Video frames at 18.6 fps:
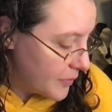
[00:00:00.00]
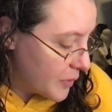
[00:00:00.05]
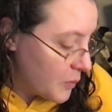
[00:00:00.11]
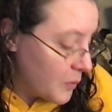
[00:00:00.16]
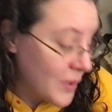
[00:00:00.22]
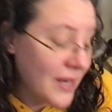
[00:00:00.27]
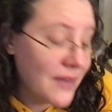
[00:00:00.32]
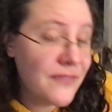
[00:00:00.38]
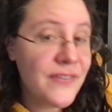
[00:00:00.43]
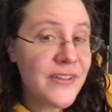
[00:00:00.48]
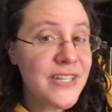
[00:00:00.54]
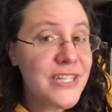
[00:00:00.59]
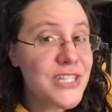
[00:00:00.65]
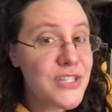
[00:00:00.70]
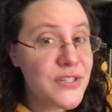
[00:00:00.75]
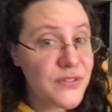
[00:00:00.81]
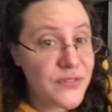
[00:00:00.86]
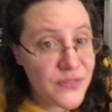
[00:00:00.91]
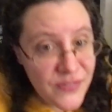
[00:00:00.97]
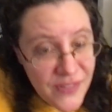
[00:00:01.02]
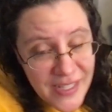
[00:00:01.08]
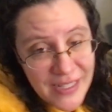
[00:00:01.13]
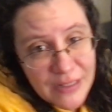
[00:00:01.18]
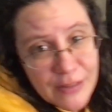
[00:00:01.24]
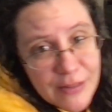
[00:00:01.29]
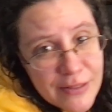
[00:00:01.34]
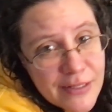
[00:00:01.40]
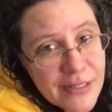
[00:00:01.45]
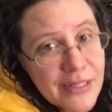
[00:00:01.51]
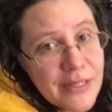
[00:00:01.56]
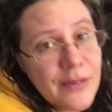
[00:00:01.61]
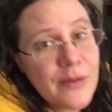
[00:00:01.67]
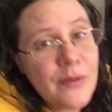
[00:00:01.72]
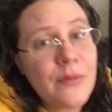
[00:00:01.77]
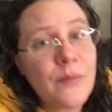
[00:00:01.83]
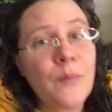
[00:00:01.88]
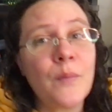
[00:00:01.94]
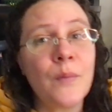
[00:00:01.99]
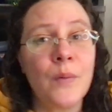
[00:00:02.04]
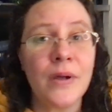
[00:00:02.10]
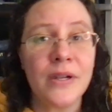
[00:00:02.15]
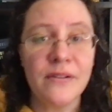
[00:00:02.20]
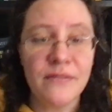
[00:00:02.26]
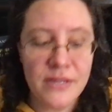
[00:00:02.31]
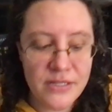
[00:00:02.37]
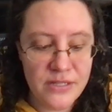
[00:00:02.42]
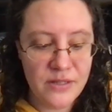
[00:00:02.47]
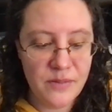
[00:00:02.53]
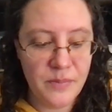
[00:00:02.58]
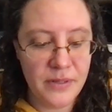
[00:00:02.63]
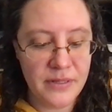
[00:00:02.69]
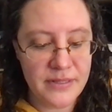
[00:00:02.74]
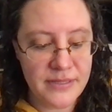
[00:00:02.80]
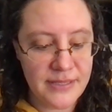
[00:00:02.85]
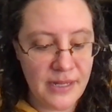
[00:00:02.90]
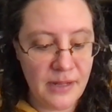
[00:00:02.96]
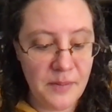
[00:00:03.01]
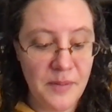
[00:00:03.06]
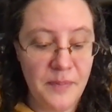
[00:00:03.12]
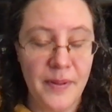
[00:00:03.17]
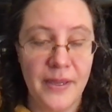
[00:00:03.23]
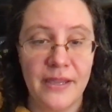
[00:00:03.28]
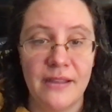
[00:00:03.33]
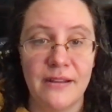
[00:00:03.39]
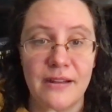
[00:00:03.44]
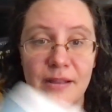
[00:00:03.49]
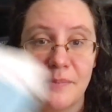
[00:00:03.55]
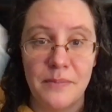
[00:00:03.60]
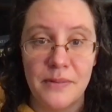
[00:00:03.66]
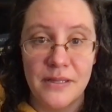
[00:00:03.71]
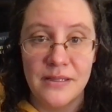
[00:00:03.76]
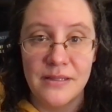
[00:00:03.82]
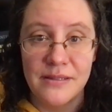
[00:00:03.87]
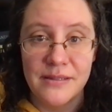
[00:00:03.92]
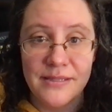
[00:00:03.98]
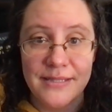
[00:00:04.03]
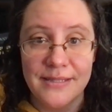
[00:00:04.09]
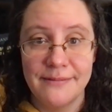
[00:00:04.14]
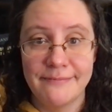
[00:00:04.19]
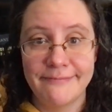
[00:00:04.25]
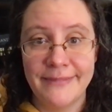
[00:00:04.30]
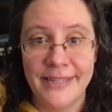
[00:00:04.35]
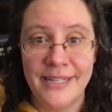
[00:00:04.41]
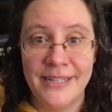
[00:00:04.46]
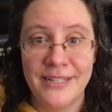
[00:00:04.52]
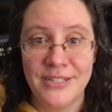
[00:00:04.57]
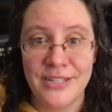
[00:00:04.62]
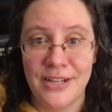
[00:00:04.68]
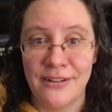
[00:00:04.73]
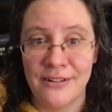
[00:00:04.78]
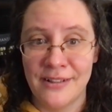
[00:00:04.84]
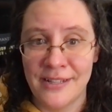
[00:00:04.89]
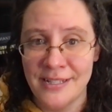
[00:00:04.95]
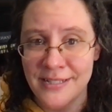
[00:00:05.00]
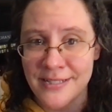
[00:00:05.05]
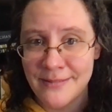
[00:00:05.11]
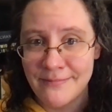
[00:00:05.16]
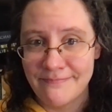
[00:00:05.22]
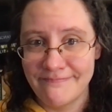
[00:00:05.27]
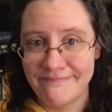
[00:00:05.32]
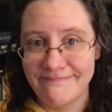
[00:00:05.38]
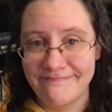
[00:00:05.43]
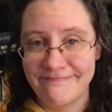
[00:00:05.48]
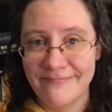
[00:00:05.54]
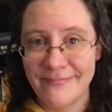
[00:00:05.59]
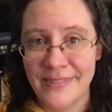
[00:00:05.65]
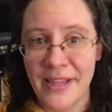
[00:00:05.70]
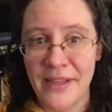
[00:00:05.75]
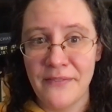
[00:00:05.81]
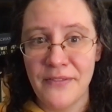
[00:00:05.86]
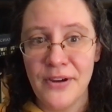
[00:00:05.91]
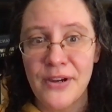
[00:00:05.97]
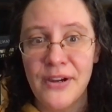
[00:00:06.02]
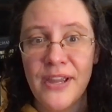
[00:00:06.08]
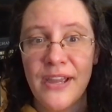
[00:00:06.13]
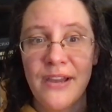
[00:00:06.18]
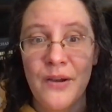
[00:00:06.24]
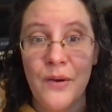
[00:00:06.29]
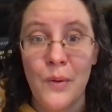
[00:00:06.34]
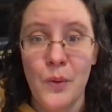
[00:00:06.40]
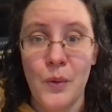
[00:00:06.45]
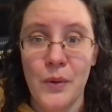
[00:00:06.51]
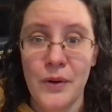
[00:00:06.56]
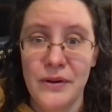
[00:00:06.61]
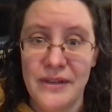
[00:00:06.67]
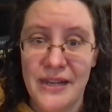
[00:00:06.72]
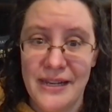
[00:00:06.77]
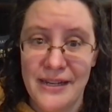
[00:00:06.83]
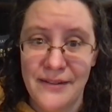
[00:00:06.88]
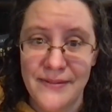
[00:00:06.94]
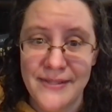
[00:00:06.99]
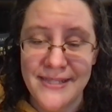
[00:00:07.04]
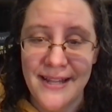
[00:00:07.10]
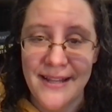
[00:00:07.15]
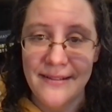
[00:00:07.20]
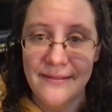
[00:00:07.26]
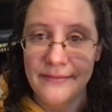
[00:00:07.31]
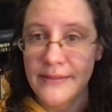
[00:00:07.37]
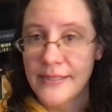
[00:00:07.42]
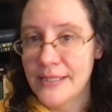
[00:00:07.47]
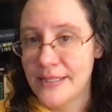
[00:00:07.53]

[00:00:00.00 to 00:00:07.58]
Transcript: When I finish Fear, one of the two books that I'll be picking up is Lady Chatterley's Lover or Native Son.